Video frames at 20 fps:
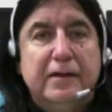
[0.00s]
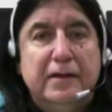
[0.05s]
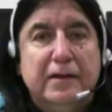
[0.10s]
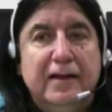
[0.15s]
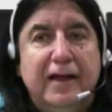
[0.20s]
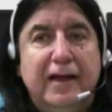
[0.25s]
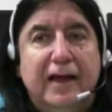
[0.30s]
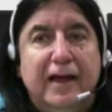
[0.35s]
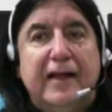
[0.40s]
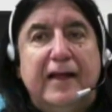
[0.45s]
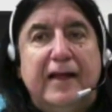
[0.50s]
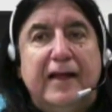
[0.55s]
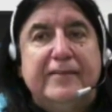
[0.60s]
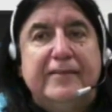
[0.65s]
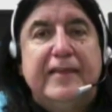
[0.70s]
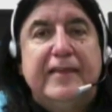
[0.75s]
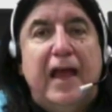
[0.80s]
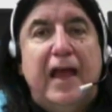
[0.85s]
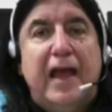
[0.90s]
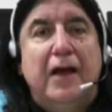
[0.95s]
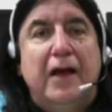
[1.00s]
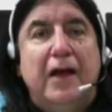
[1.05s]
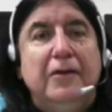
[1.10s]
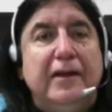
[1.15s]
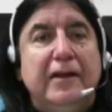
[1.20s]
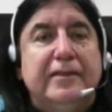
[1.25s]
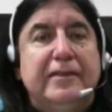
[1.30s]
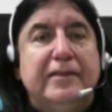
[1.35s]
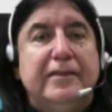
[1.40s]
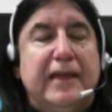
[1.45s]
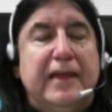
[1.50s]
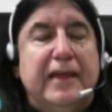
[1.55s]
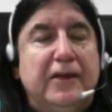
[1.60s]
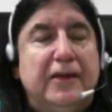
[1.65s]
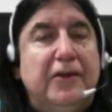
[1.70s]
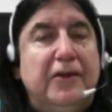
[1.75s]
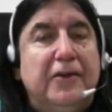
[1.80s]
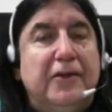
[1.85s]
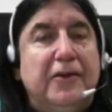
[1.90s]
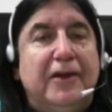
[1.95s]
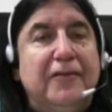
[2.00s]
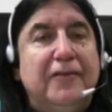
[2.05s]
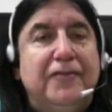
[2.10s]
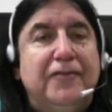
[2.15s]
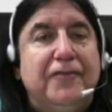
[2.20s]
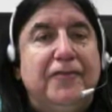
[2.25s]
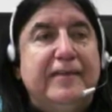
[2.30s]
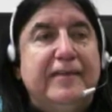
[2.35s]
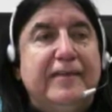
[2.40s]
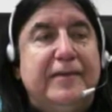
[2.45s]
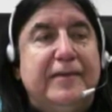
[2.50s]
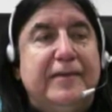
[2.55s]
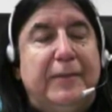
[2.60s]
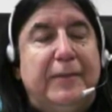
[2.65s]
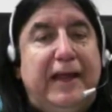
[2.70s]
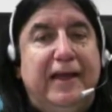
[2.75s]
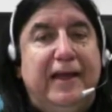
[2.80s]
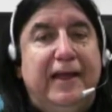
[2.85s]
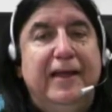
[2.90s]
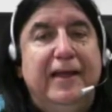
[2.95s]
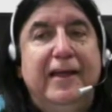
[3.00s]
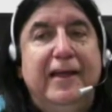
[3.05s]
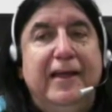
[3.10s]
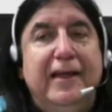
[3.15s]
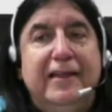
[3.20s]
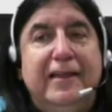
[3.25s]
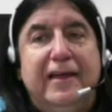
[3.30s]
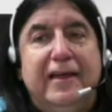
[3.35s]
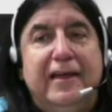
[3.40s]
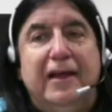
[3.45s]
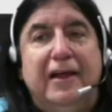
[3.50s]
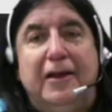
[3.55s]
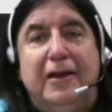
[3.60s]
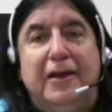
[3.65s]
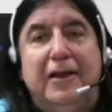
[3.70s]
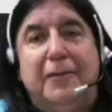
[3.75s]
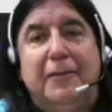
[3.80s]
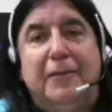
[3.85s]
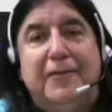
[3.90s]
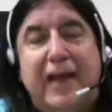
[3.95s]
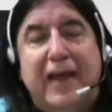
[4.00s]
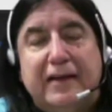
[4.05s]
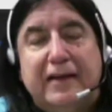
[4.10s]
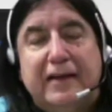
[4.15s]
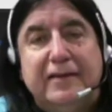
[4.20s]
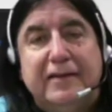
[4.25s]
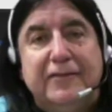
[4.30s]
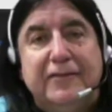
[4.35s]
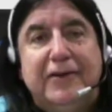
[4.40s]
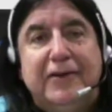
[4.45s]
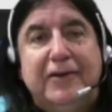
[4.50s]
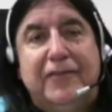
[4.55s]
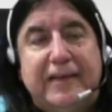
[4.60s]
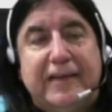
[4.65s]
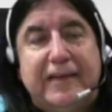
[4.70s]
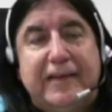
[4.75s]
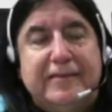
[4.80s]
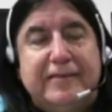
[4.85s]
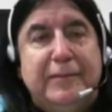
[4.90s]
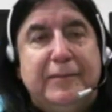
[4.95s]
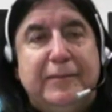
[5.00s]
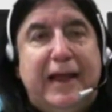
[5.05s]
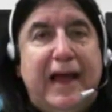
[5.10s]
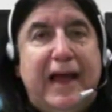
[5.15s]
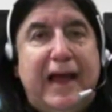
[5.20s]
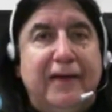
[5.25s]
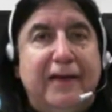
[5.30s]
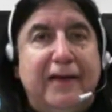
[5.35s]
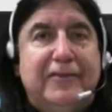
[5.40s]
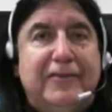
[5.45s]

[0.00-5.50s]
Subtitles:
And that's the only thing you can feasibly, the only objective you can feasibly have in life.